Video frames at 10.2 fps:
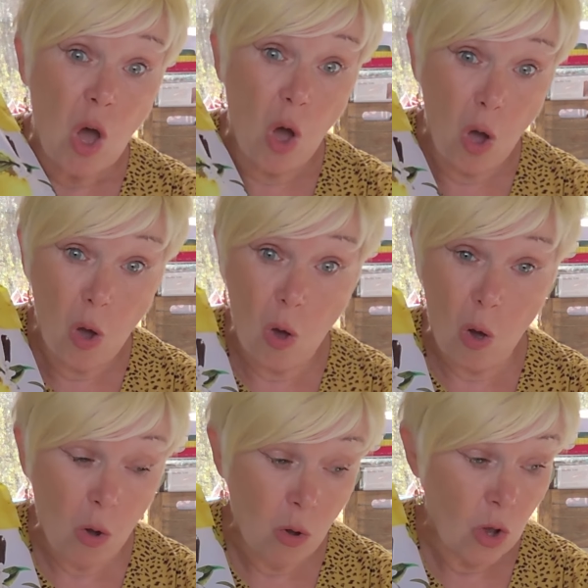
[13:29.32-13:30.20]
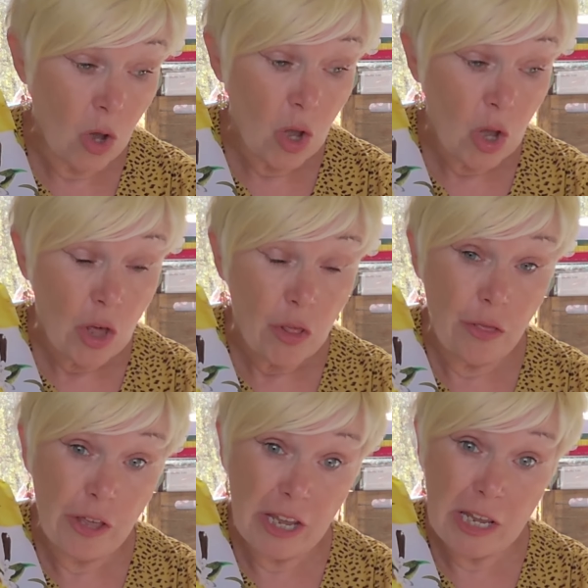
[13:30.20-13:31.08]
Or
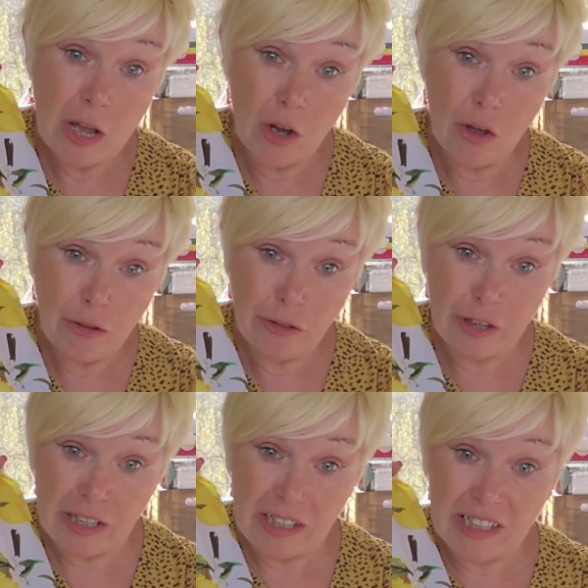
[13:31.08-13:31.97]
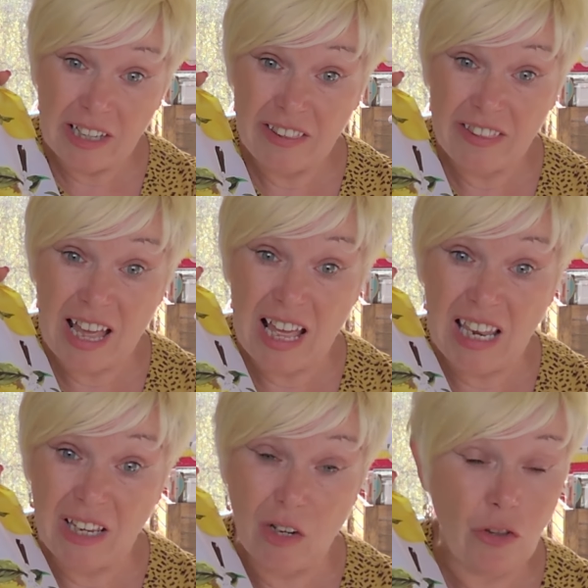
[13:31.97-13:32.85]
the other thing that
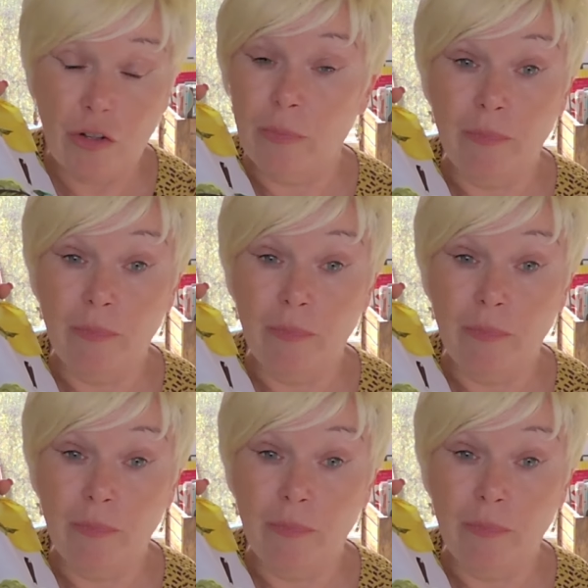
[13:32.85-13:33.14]
I'll, the